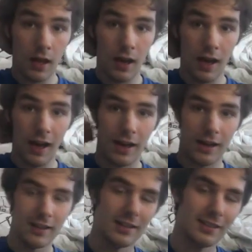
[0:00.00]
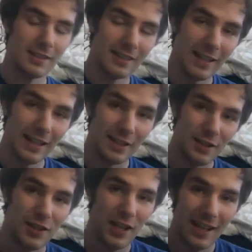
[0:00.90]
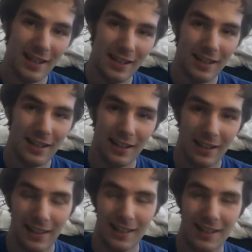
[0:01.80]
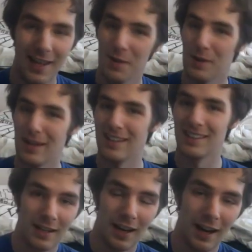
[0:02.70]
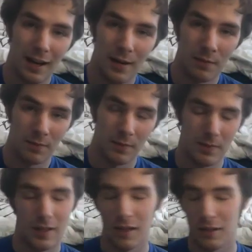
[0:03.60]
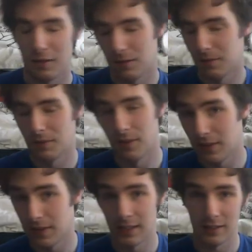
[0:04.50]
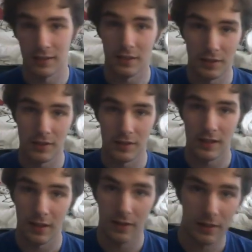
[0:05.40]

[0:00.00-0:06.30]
Hi, it's Shane Gannaway. I'm the author of the things you see on this